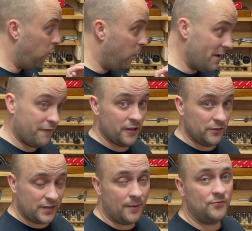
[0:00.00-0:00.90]
wait for those
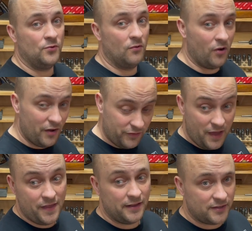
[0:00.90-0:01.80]
taps to arrive,
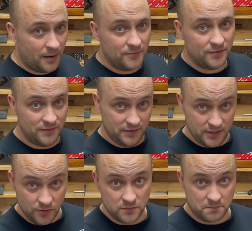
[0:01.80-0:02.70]
get that tapped and
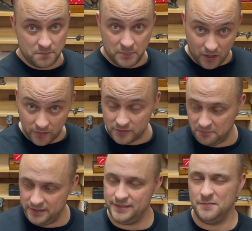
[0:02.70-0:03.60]
those parts
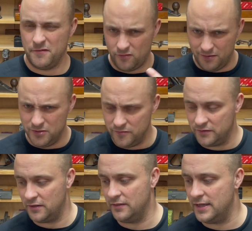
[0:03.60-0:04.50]
completed before I move on
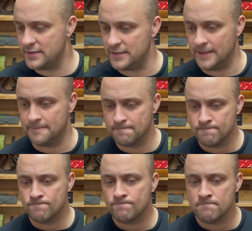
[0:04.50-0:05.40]
to the next thing.
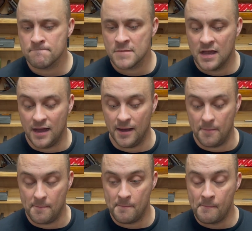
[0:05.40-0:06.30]

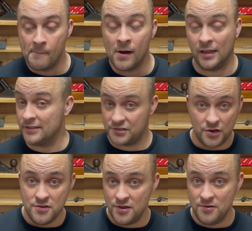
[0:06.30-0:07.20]
I'd like to show
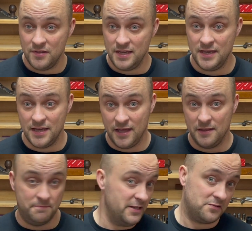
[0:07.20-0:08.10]
you the
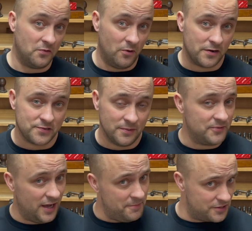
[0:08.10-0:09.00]
bits of the workshop
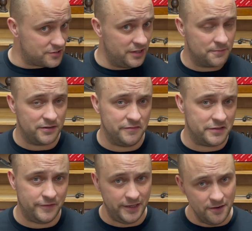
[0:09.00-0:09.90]
that I mentioned in the
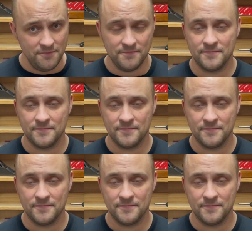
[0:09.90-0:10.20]
previous video.